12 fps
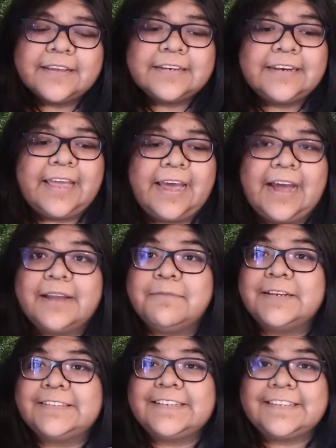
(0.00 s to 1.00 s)
that I
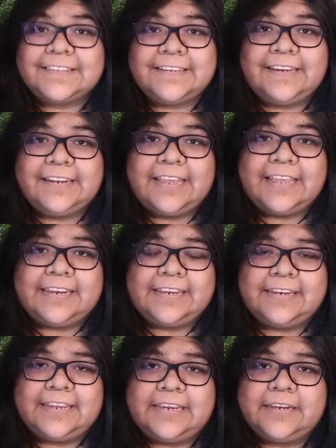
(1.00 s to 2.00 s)
wasn't seeing
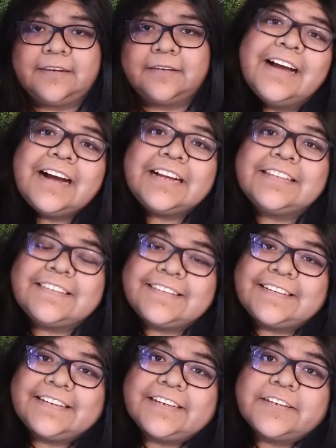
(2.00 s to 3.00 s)
anything
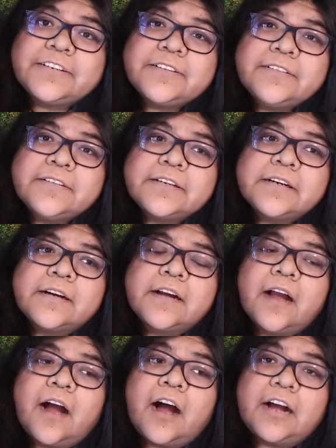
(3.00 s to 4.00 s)
until
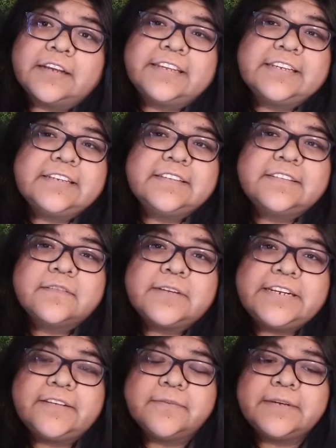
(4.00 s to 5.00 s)
August
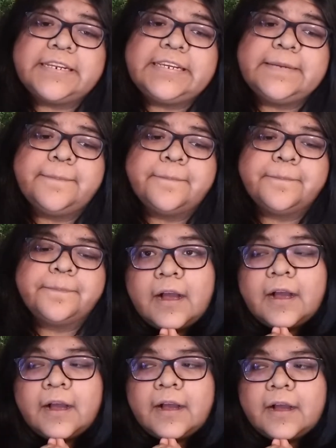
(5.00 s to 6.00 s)
2020.
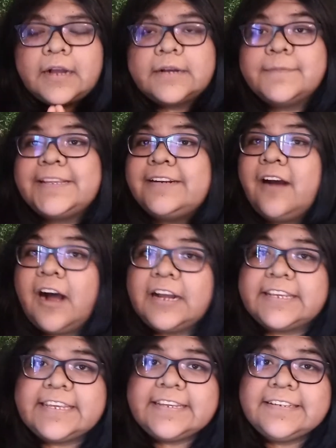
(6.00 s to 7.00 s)
In
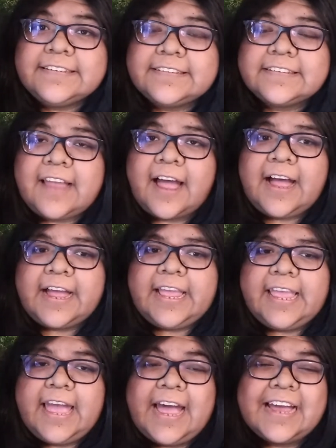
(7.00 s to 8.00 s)
August,
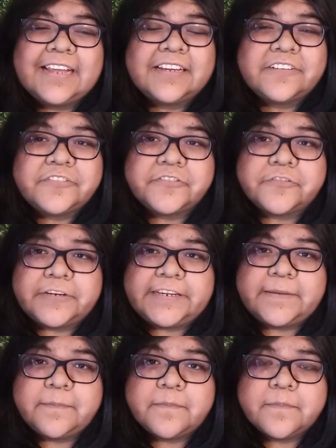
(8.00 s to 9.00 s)
I had a
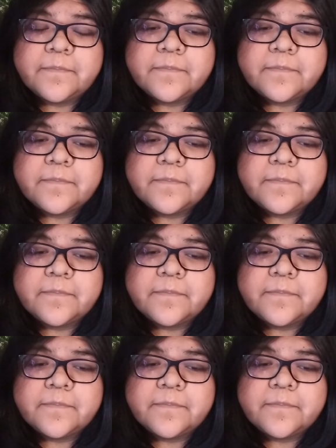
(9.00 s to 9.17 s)
dream